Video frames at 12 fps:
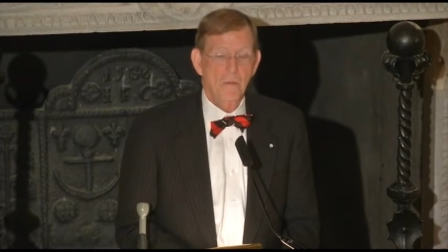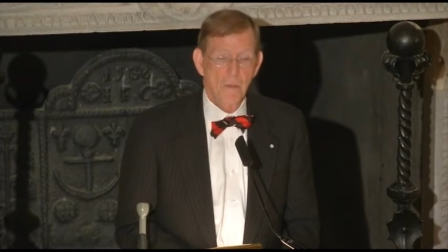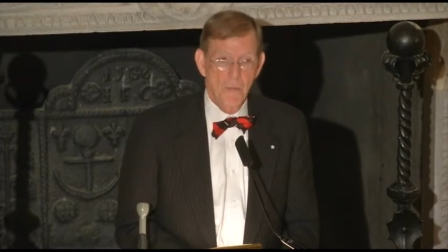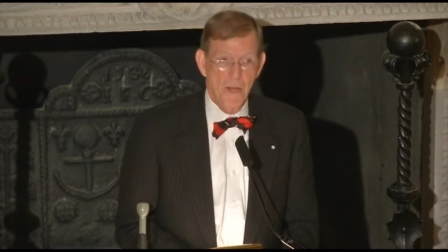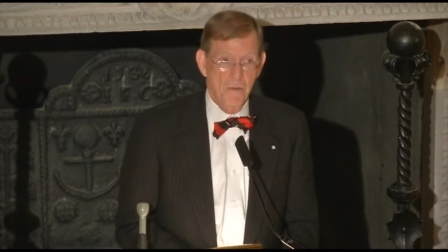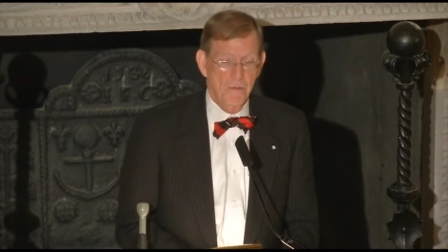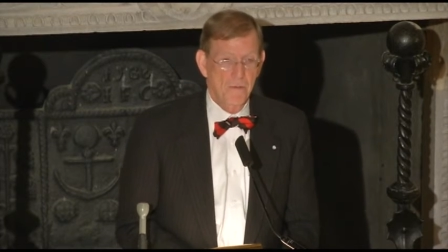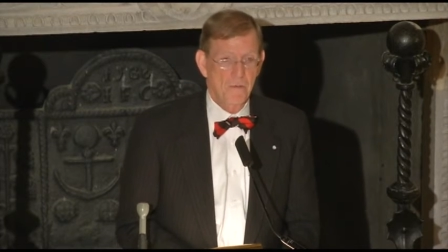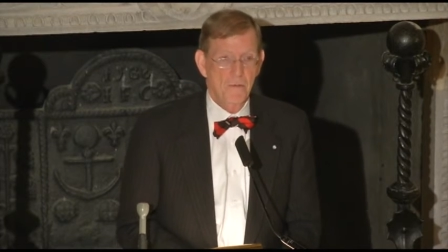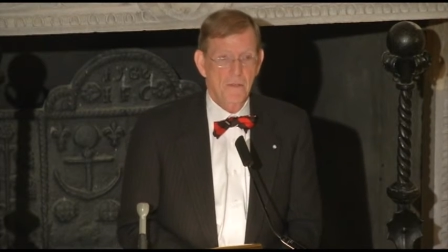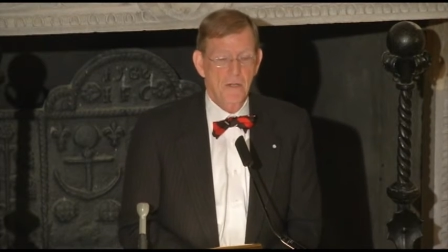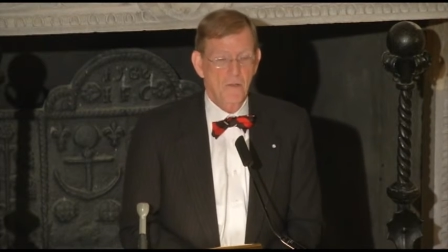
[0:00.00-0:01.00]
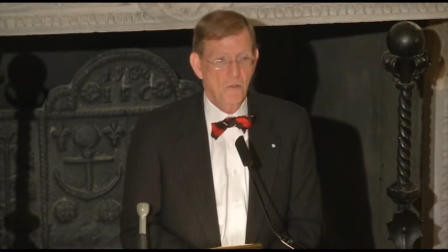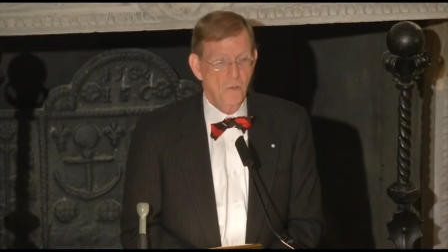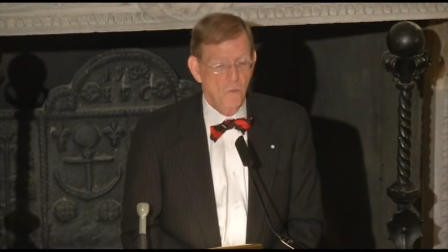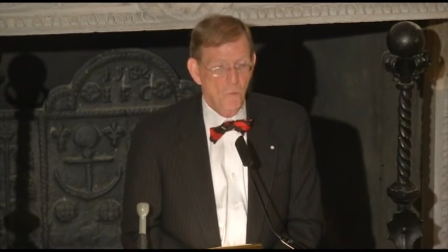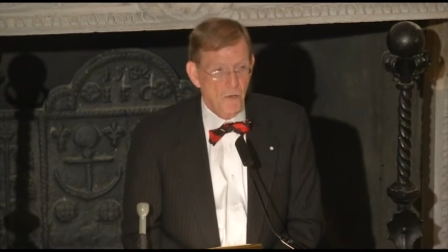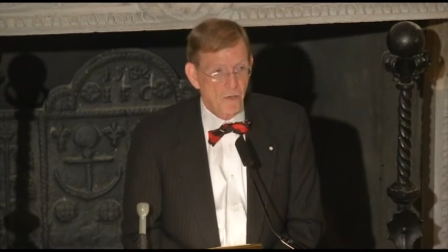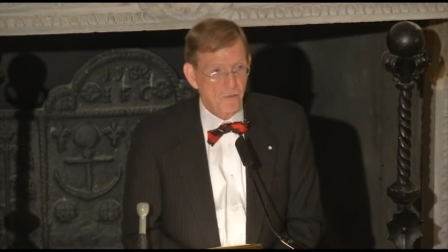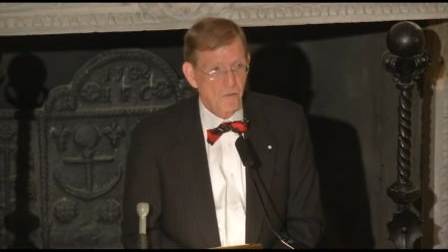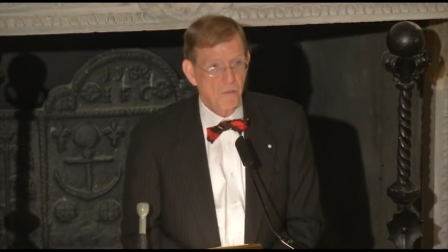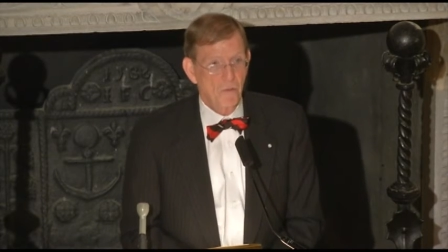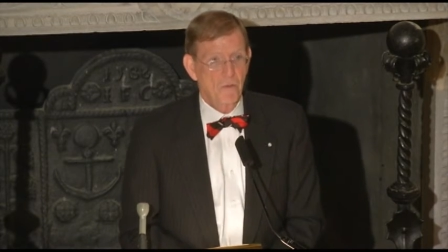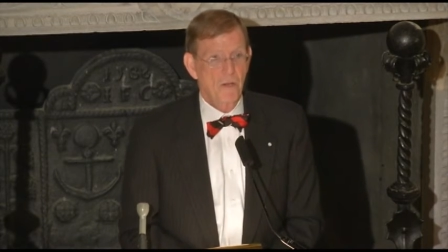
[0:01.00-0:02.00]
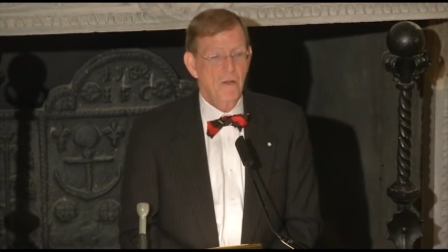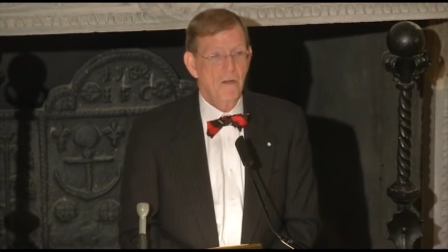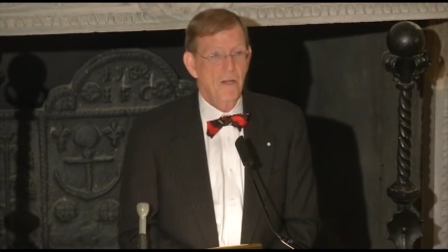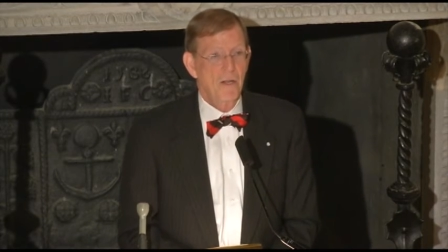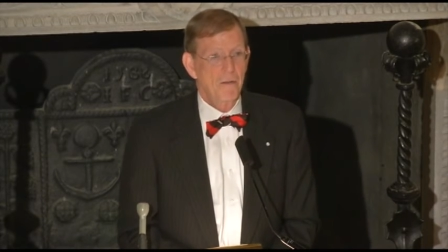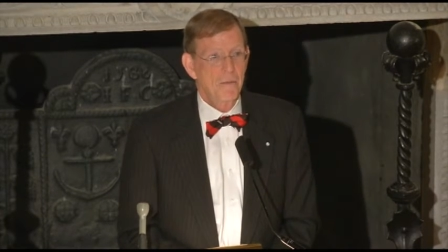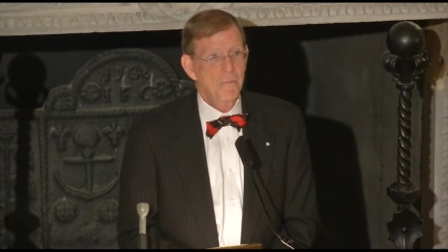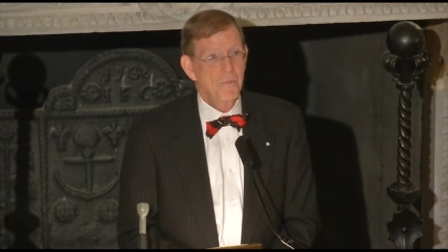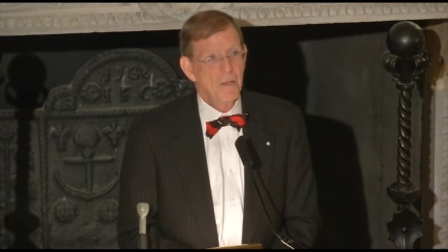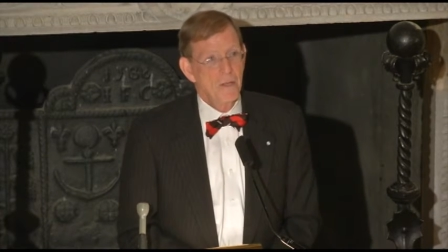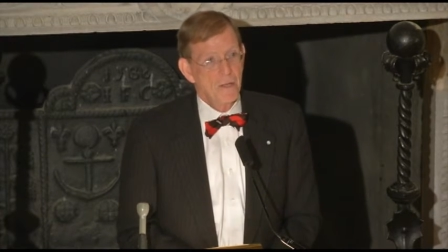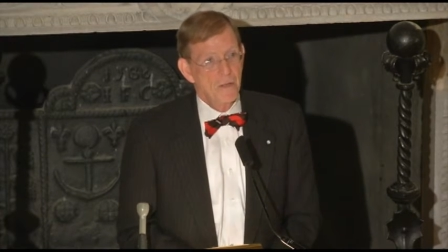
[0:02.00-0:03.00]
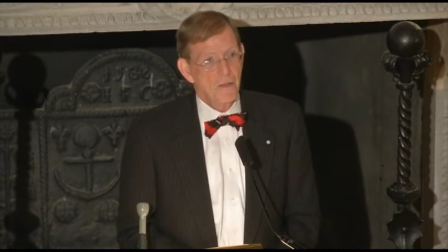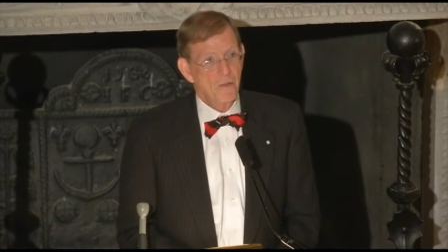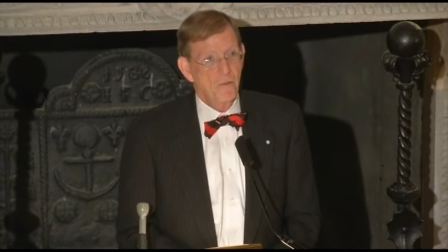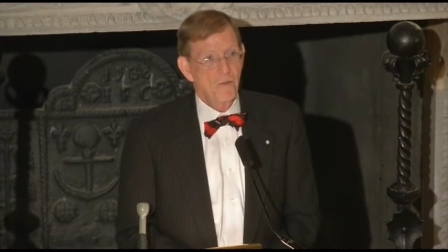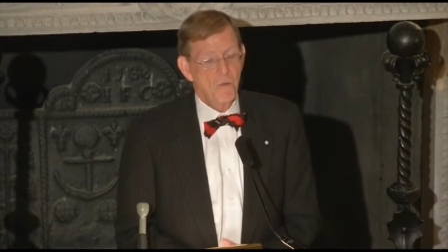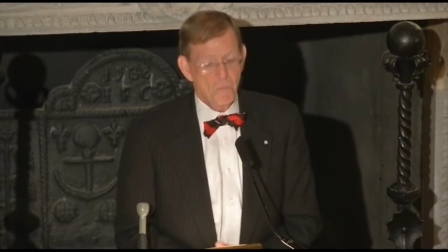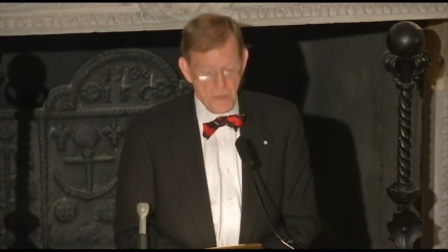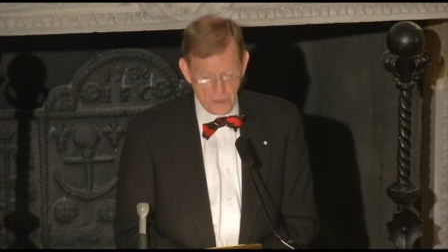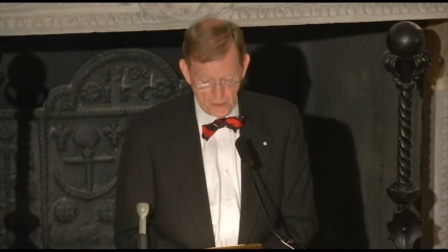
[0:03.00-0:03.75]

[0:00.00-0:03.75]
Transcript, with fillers: the mountains into western North Carolina. They soon met